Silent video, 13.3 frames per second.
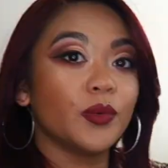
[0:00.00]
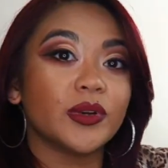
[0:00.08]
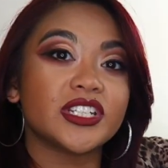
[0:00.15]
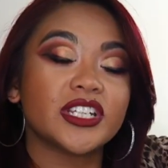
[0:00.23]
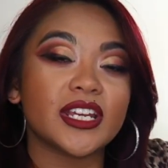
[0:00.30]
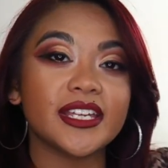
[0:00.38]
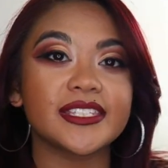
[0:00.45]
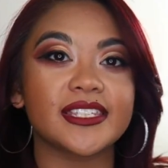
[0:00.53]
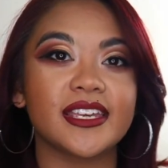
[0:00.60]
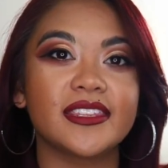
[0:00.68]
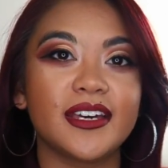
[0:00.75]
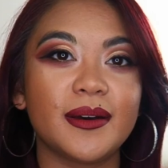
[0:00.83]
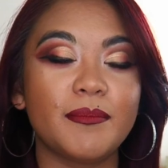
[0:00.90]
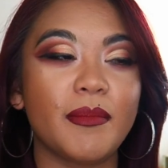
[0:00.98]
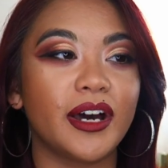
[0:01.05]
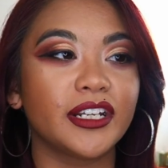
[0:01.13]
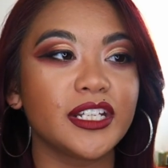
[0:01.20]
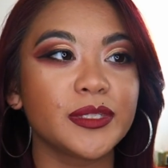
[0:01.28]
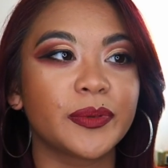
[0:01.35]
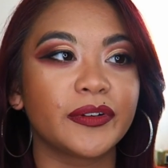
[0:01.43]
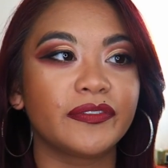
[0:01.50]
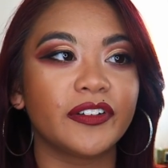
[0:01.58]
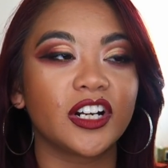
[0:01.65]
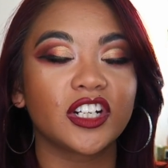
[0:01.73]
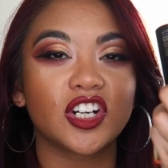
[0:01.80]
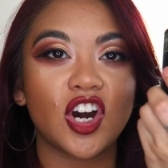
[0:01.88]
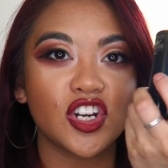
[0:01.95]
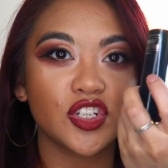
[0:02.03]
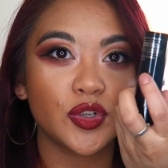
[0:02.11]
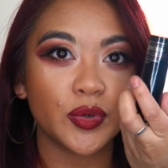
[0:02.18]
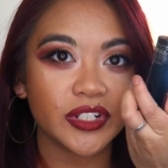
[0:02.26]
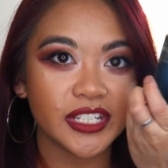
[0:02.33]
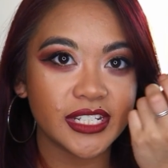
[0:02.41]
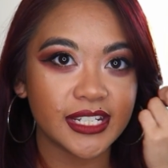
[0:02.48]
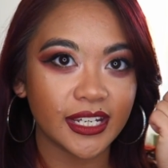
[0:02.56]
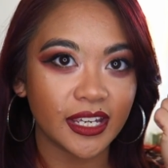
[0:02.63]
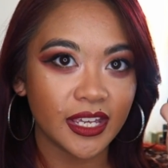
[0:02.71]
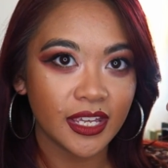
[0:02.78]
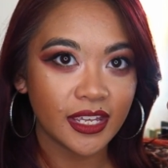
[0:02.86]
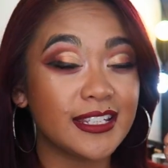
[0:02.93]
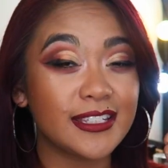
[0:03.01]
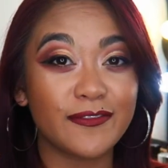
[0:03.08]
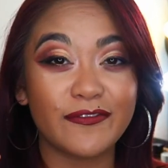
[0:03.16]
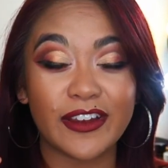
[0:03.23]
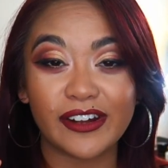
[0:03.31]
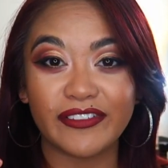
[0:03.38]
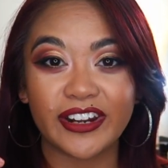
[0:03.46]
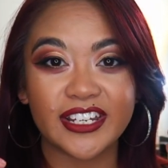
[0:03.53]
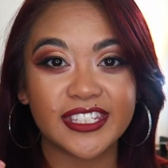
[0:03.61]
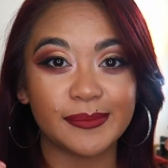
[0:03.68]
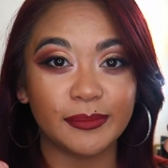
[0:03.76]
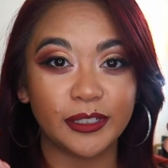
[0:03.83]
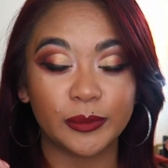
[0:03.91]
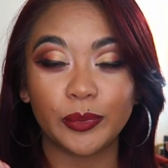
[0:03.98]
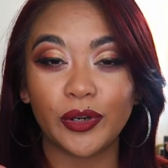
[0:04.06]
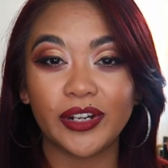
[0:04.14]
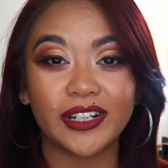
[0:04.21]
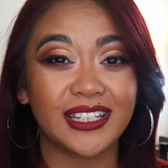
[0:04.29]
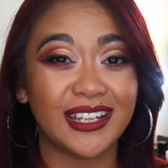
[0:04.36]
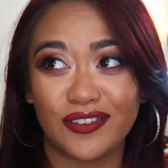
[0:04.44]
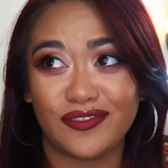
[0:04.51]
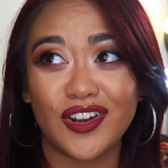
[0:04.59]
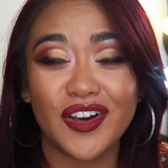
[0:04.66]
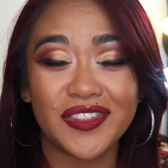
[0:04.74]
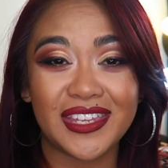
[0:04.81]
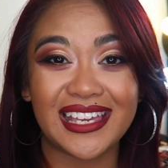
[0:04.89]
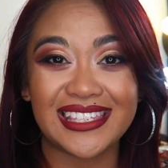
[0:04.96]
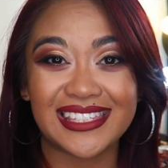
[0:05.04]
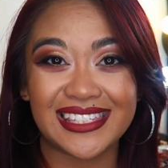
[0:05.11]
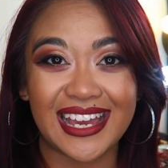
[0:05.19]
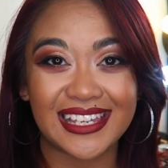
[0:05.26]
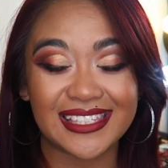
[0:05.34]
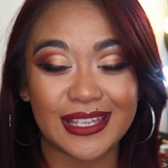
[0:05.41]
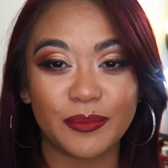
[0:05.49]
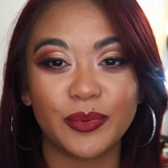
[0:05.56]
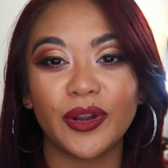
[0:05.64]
which is the Models Prefer Contour Stick. is a very, very similar product, if not the exact same